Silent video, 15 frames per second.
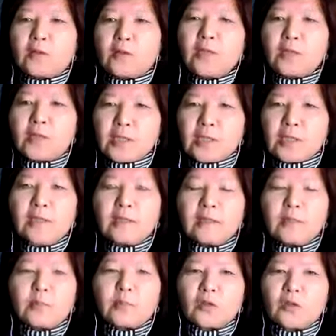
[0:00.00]
do you see
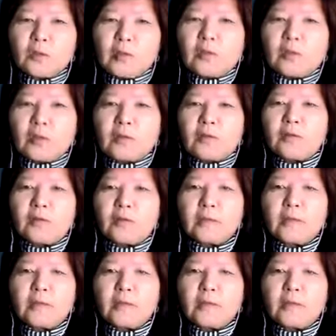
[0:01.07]
the improvement of